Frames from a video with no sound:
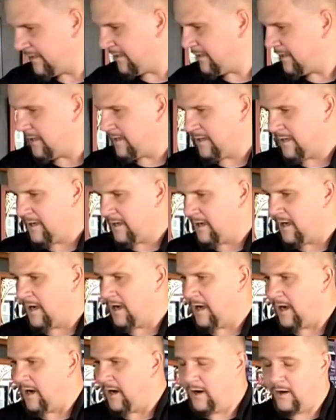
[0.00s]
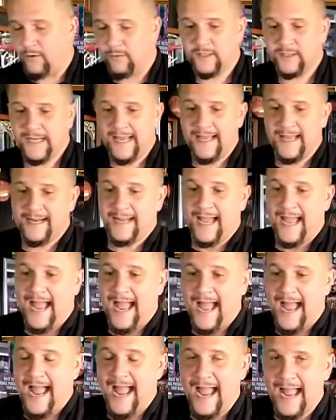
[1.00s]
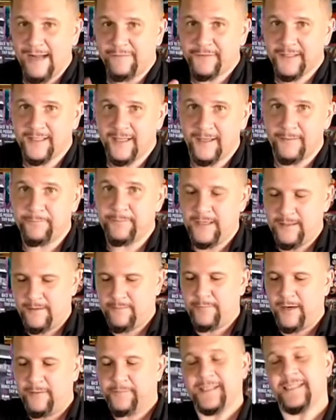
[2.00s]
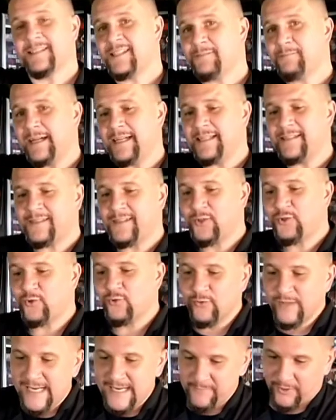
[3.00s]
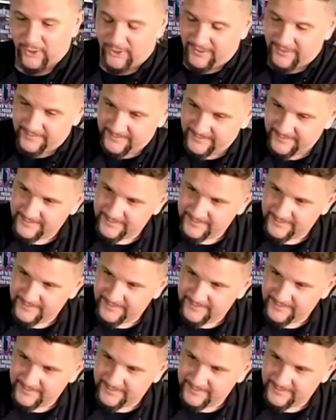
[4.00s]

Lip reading: We're gonna add 1/2 cup pumpkin spice creamer.